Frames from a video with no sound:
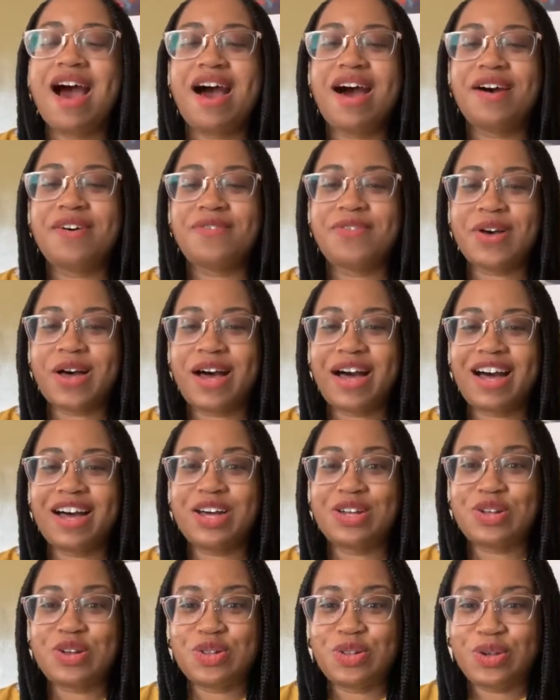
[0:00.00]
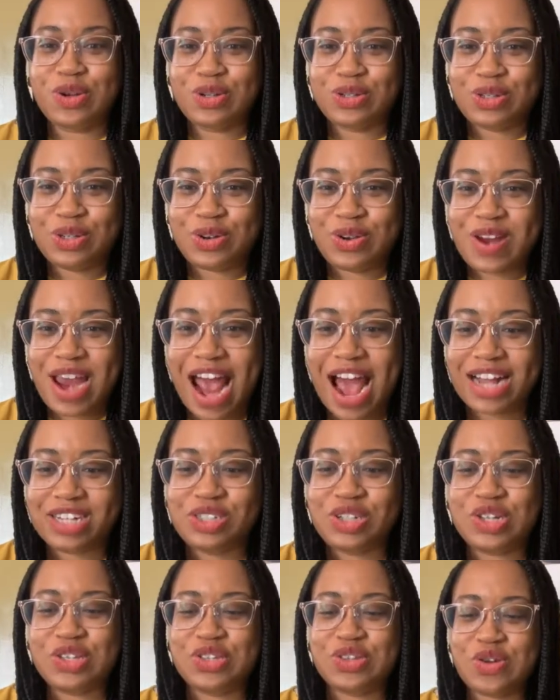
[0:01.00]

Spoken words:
of an allergic reaction.